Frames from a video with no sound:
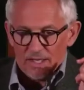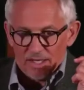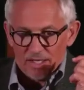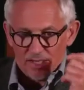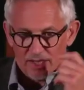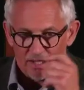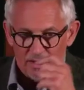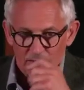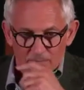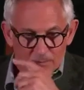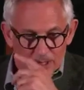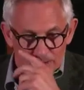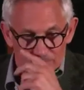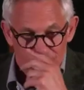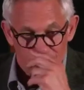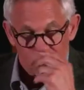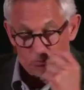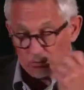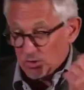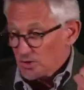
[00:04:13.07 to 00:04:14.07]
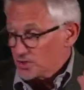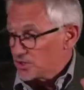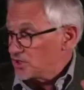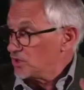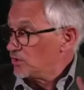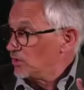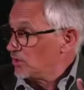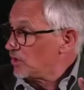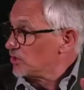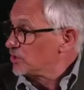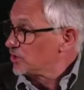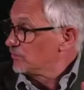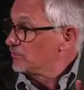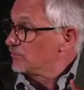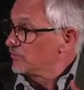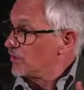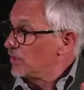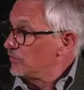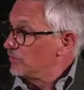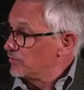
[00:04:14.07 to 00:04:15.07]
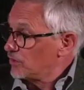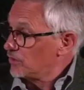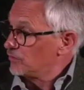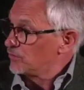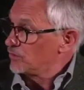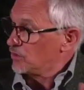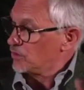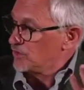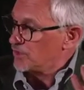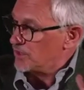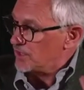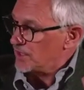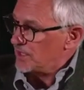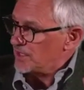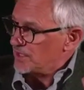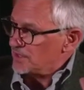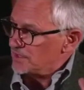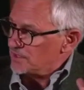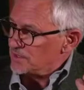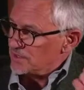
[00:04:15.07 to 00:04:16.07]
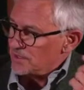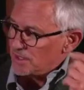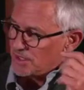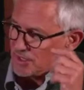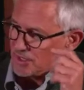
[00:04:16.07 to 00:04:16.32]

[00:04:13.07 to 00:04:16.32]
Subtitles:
And footballers do lots of good things.